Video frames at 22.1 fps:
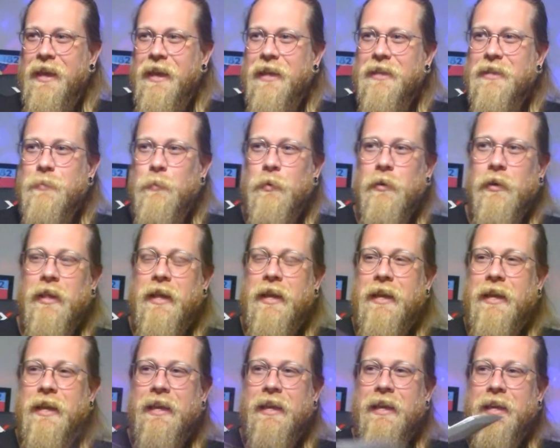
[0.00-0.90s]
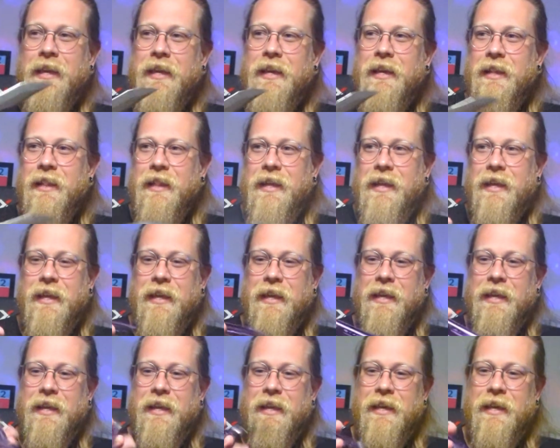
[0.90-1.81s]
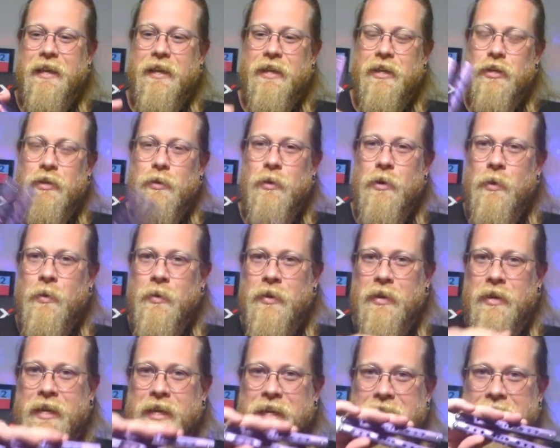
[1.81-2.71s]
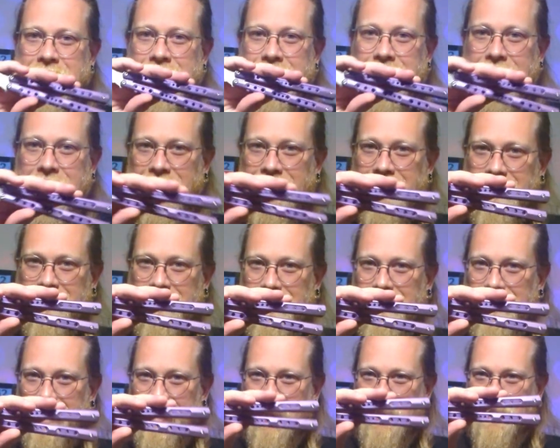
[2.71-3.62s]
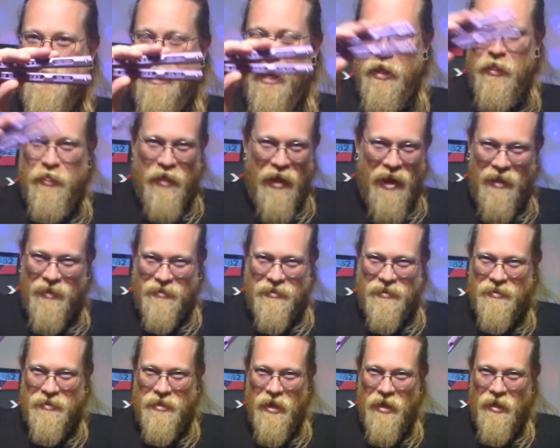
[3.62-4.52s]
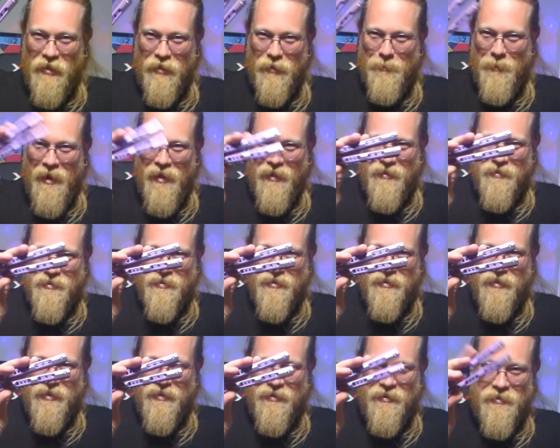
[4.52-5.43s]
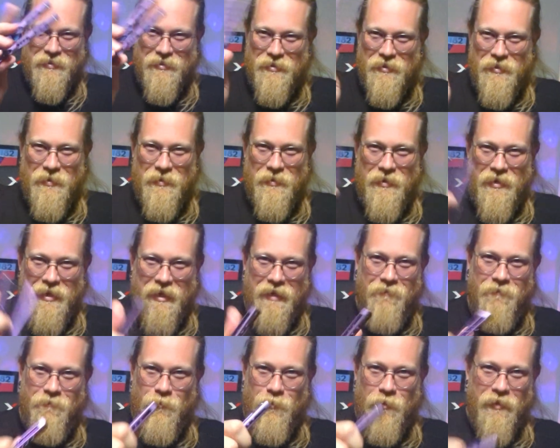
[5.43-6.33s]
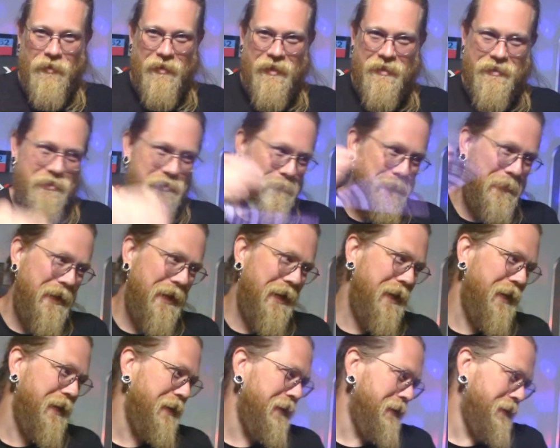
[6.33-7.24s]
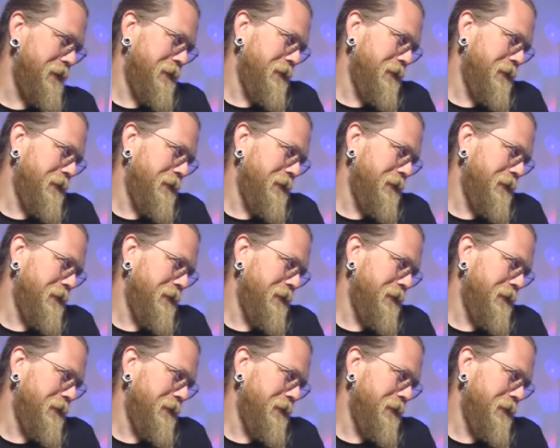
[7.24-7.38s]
It's more like you don't need $1,000 balisong. Like, there's no need for it. Like, just buy